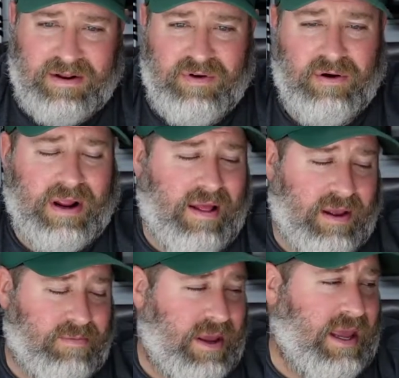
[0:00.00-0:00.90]
if you're a guy
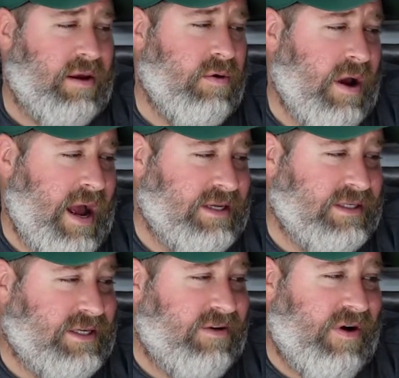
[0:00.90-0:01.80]
like me who has a
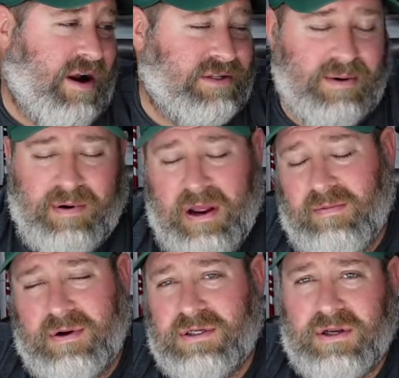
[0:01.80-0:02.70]
set of irons, I probably
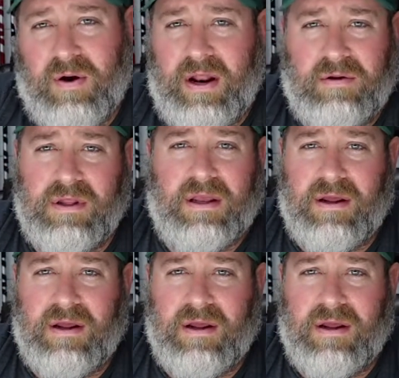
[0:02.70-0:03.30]
would just go head only.